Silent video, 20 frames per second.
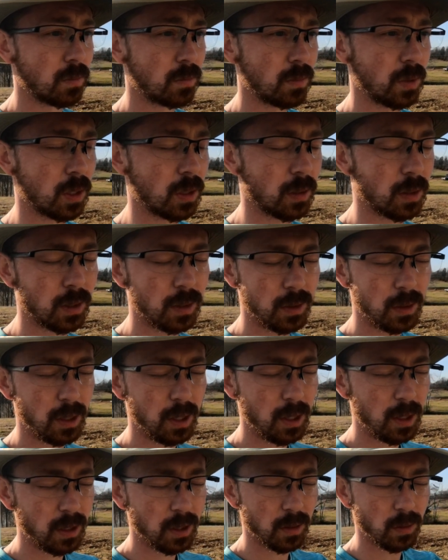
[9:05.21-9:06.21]
and if you
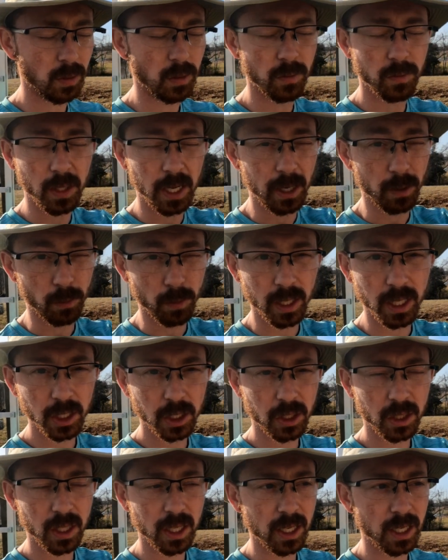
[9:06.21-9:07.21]
did, I
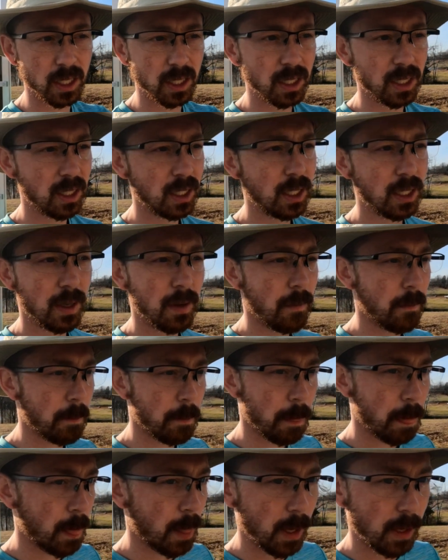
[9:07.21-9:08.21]
appreciate you coming
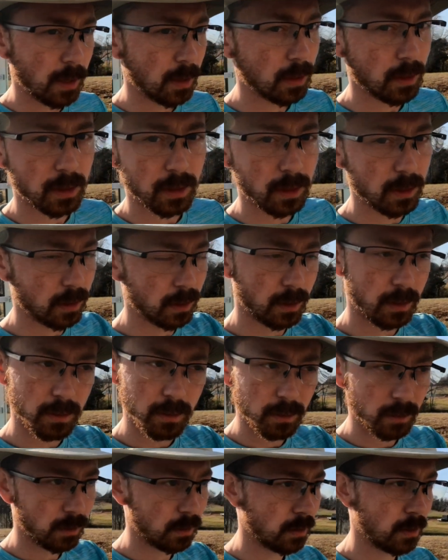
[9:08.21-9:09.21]
back and checking out the
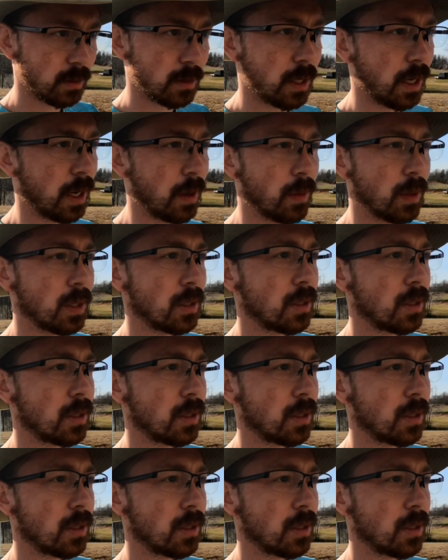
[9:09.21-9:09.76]
rest of our